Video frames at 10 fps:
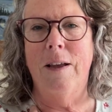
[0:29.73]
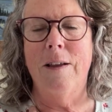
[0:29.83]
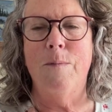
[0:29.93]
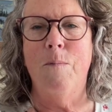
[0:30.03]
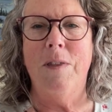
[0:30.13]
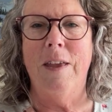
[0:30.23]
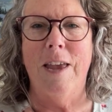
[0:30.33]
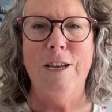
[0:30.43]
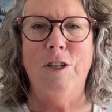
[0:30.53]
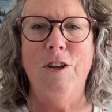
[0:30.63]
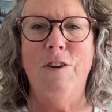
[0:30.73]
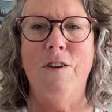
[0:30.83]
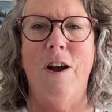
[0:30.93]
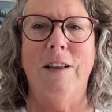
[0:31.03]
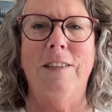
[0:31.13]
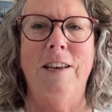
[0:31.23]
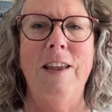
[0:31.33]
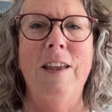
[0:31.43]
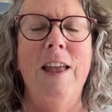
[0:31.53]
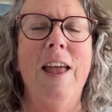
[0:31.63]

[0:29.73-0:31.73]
I'm with Engaging Curiosity.